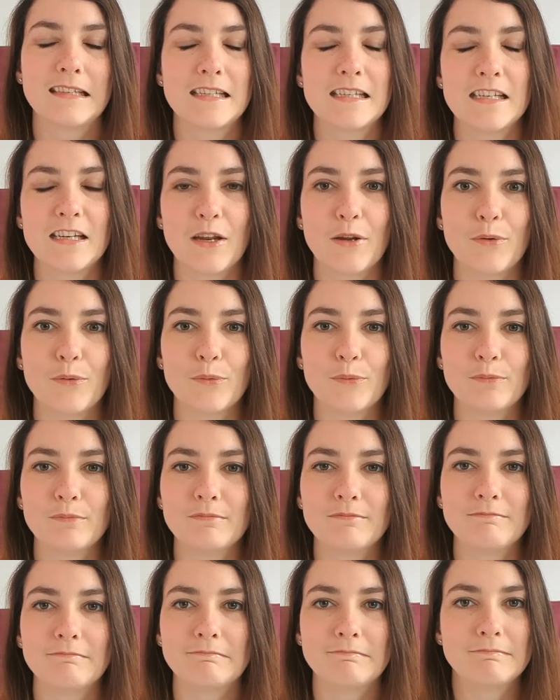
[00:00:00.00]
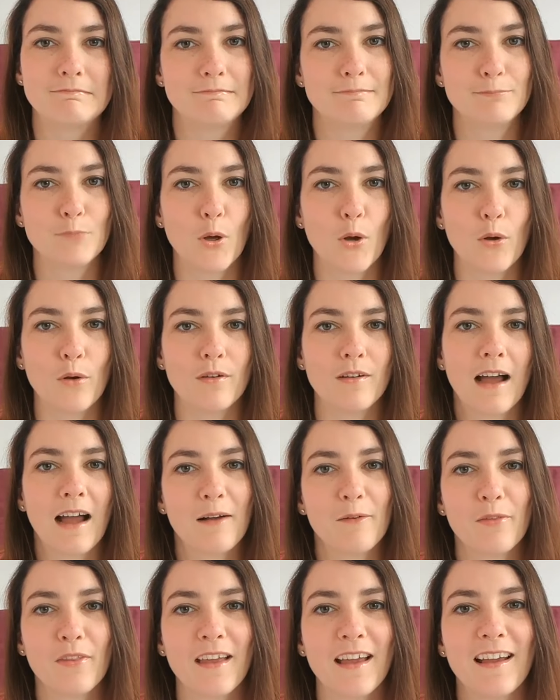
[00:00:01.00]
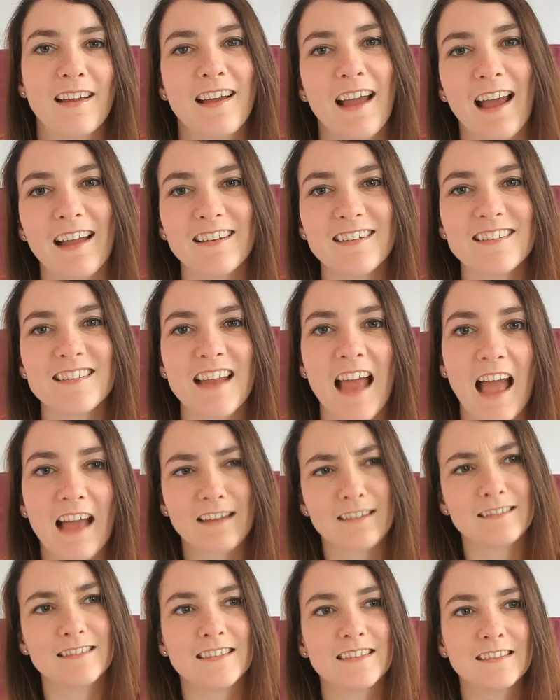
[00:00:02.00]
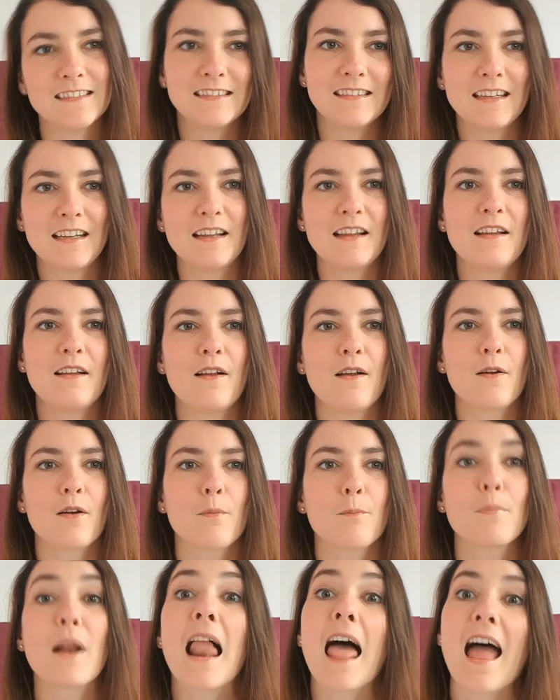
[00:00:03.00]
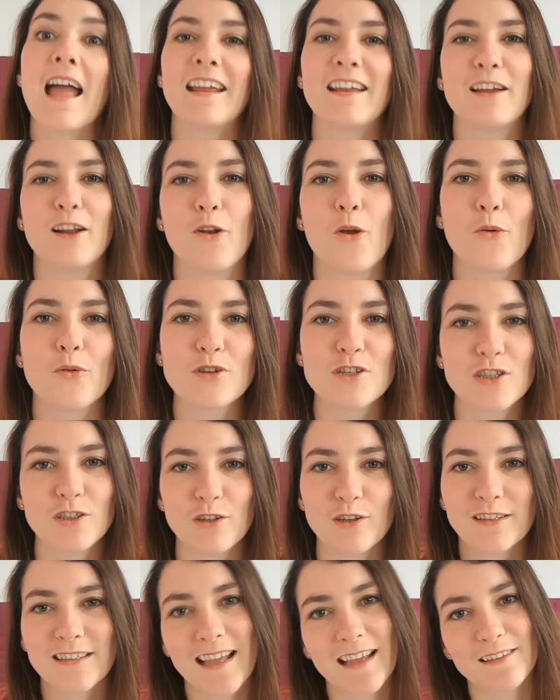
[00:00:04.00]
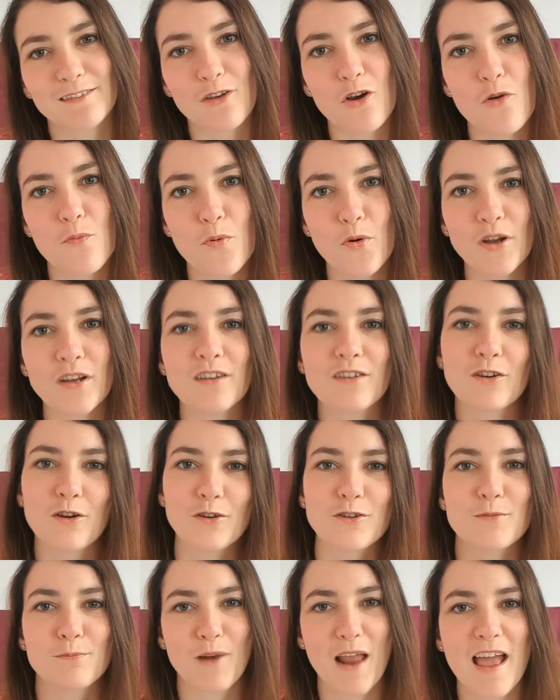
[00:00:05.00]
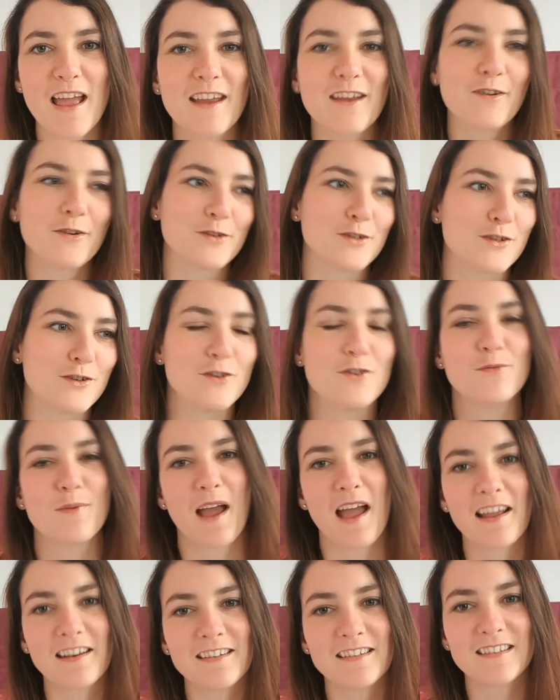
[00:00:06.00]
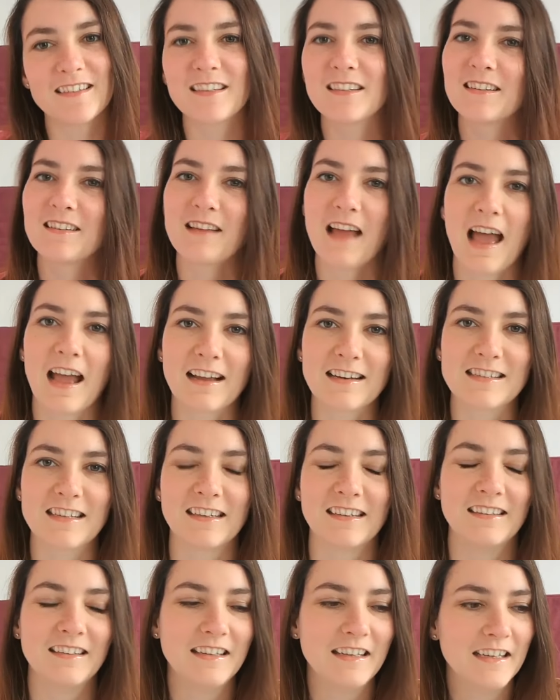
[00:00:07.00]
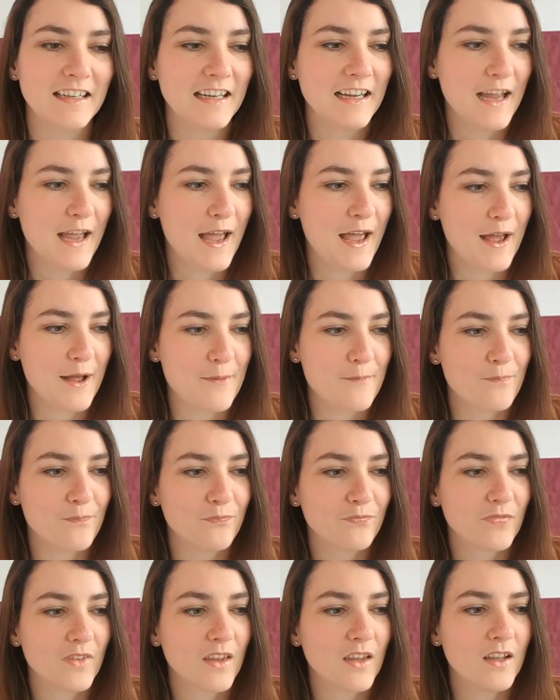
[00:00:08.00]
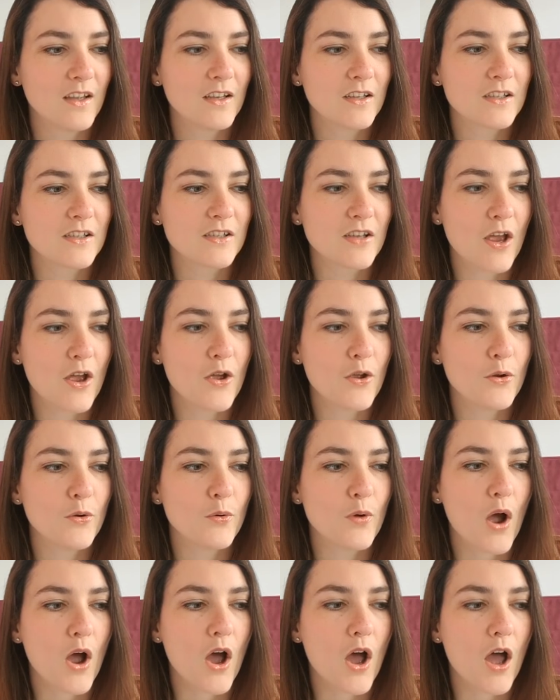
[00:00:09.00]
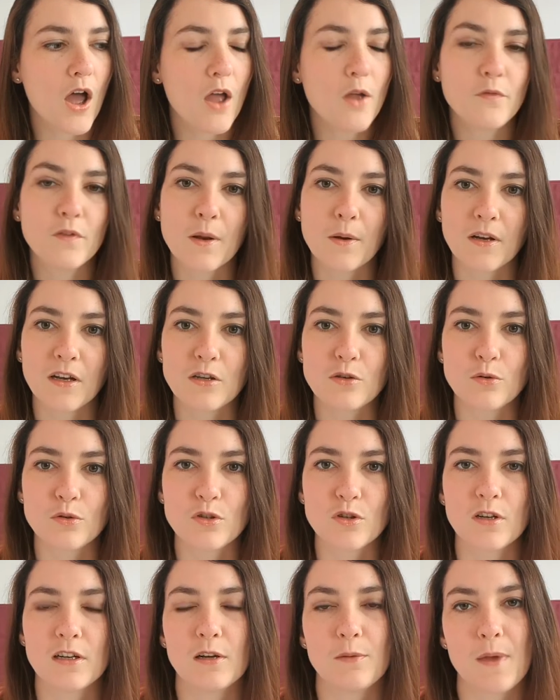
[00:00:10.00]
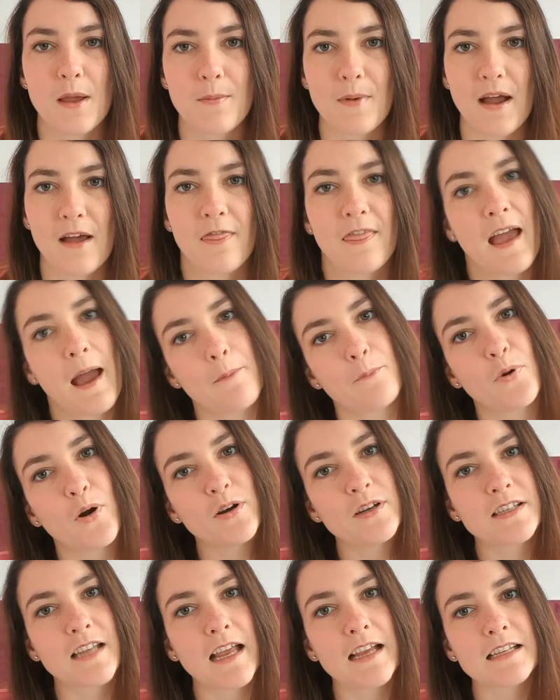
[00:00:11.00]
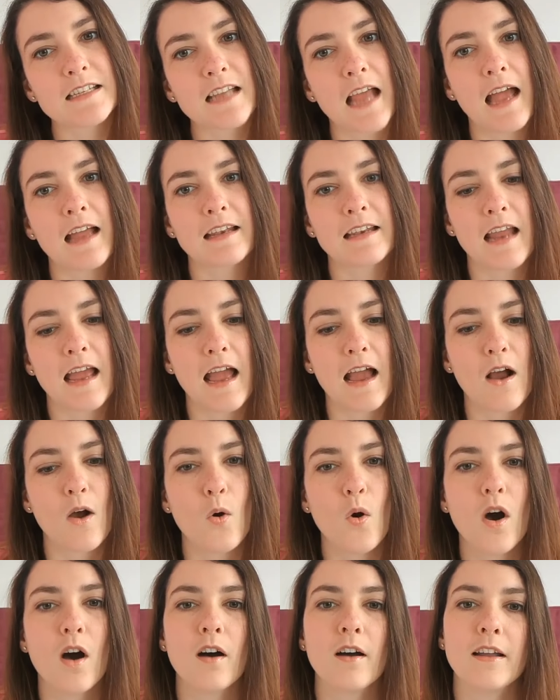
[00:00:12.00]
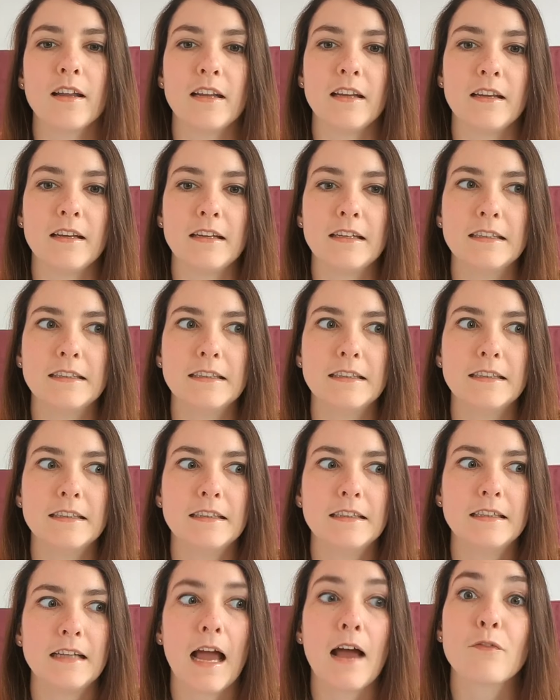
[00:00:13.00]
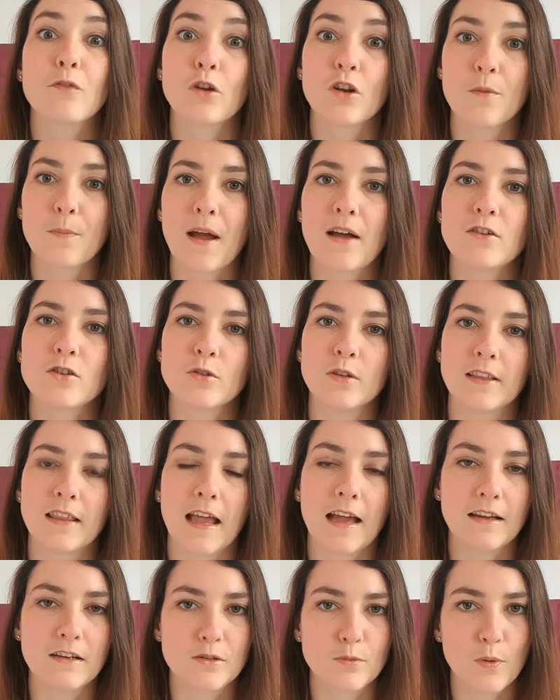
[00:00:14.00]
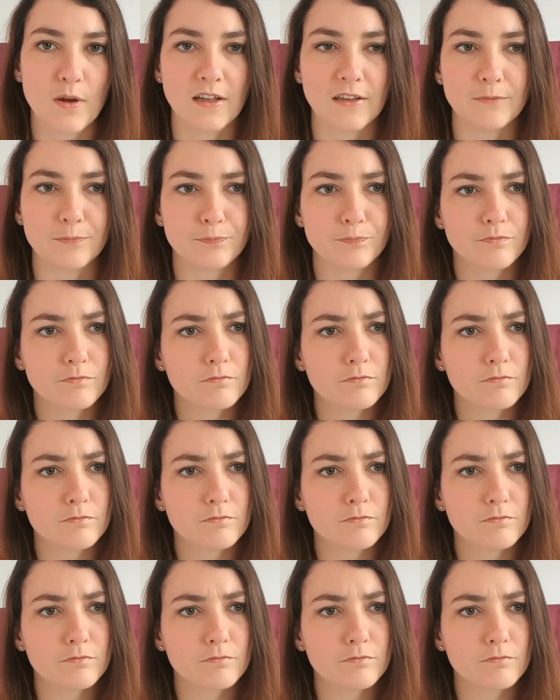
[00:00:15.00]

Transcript: you know, put out there and play along to, because that's the whole point: cosplay, costume and acting. So hopefully I'm going to talk to you a little bit about that process and how I have gone about doing that as well.